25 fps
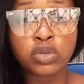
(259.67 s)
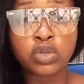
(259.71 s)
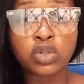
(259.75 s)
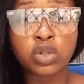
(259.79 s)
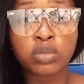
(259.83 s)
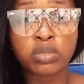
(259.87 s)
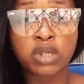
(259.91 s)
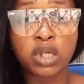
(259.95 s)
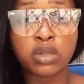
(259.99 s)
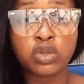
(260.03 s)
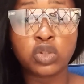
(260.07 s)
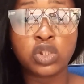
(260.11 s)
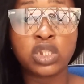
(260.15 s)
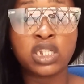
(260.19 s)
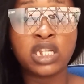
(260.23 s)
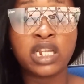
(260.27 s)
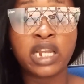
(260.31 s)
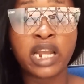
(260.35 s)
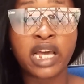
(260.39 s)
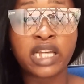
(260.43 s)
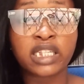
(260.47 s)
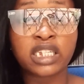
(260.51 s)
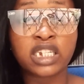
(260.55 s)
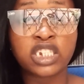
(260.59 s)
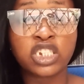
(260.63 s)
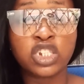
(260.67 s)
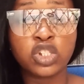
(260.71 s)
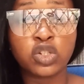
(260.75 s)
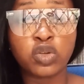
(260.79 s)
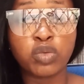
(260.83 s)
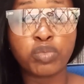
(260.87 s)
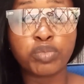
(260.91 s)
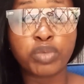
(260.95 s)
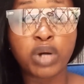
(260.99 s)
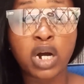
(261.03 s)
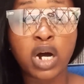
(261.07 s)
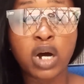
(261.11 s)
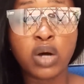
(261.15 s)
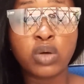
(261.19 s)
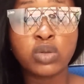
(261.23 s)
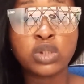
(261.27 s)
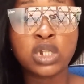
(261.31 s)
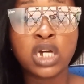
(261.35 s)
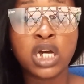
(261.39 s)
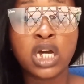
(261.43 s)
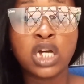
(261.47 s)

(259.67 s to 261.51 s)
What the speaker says: Sometimes you see a lighter shade of brown.